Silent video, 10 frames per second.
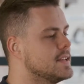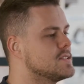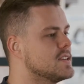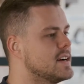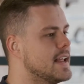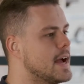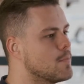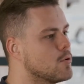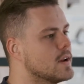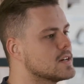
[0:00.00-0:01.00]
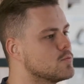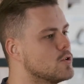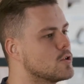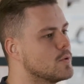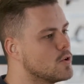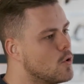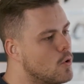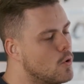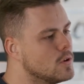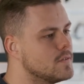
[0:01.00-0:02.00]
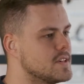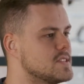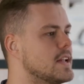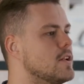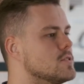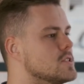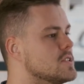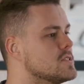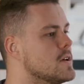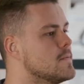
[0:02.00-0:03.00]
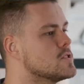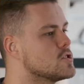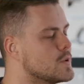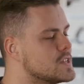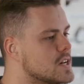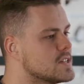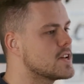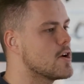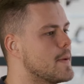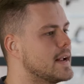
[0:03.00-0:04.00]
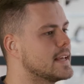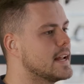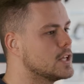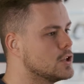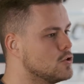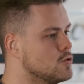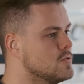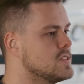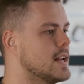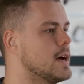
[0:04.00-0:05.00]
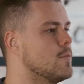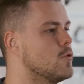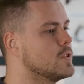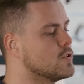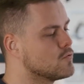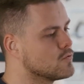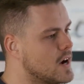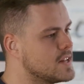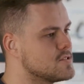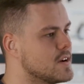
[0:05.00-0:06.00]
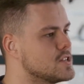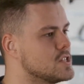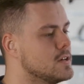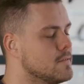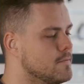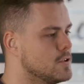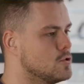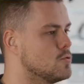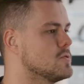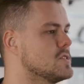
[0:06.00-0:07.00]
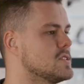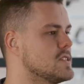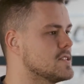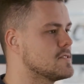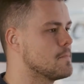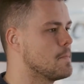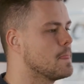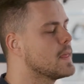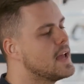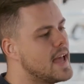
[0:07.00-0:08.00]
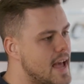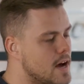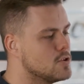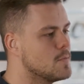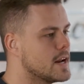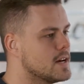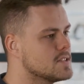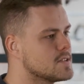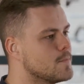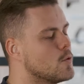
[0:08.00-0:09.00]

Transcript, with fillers: INCYT, our products work with all of these technologies, so we just about getting you set up with the right strategy for your success. How, you might ask?